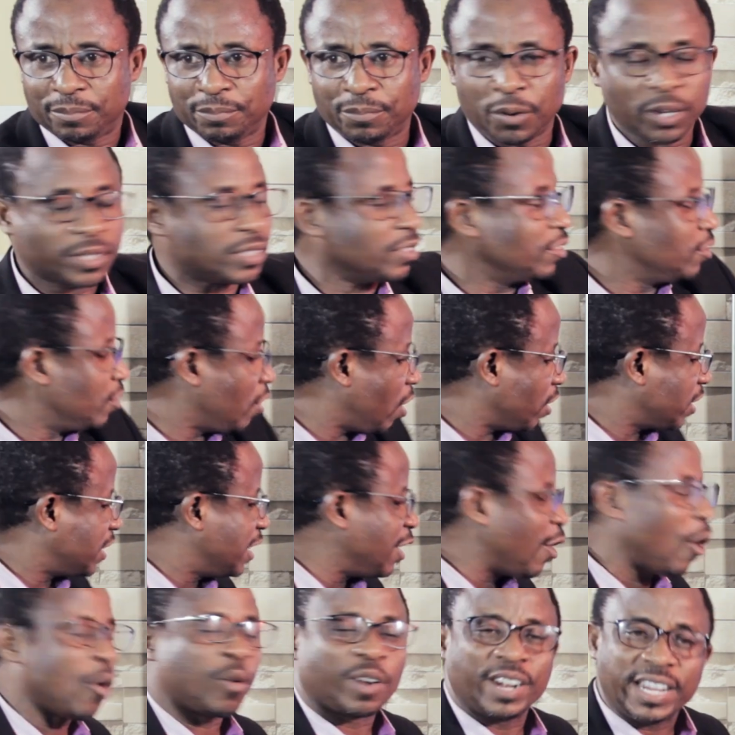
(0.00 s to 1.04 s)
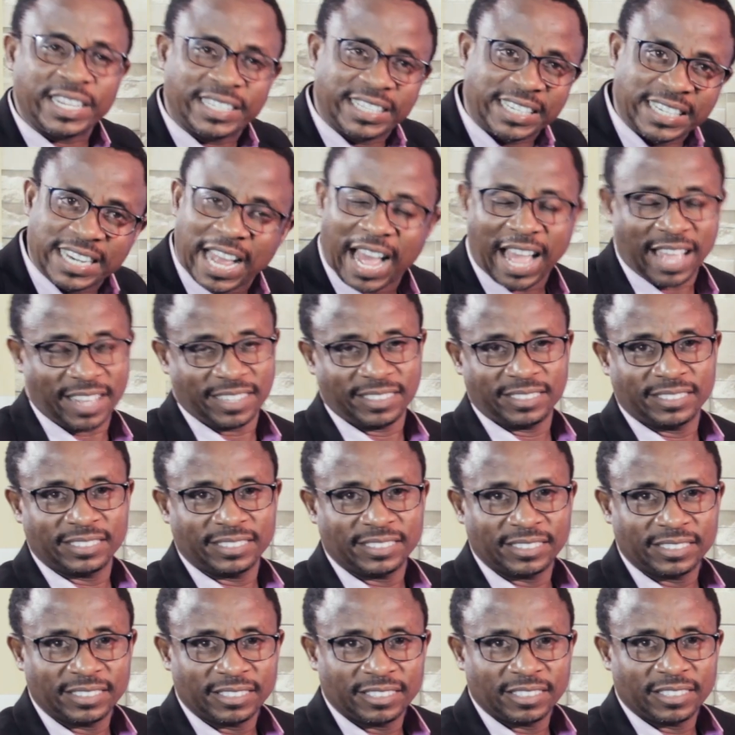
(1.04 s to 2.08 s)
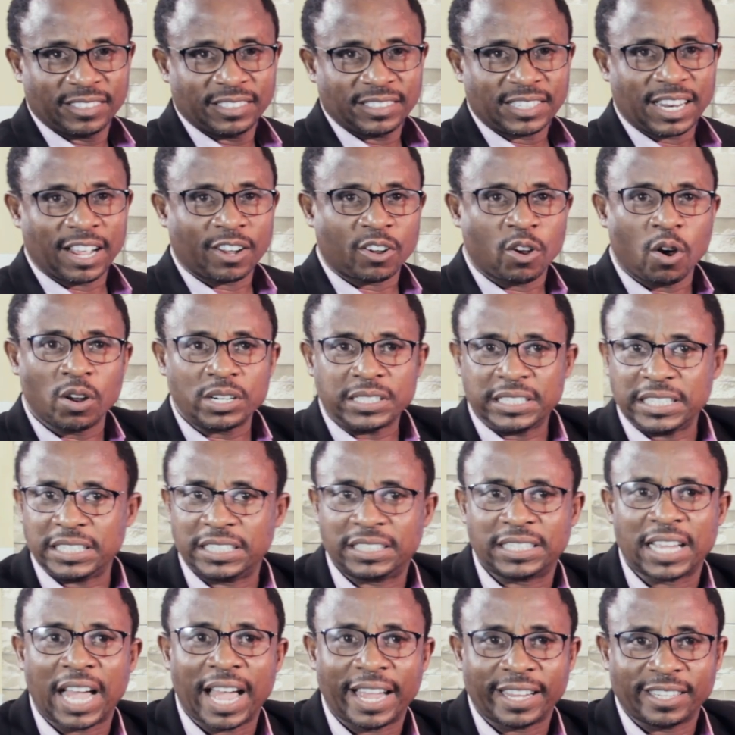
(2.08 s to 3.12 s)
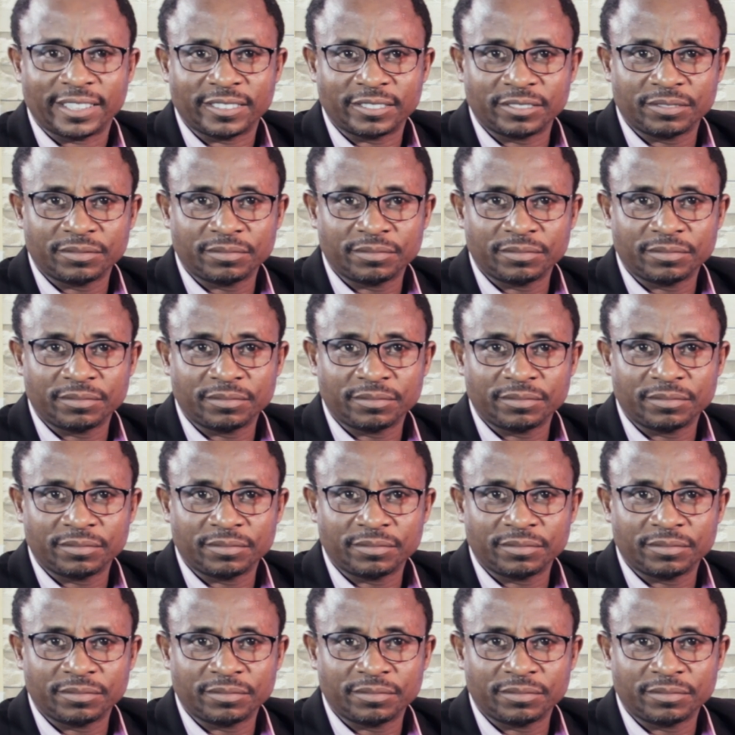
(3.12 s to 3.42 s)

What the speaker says: but not the original that God designed.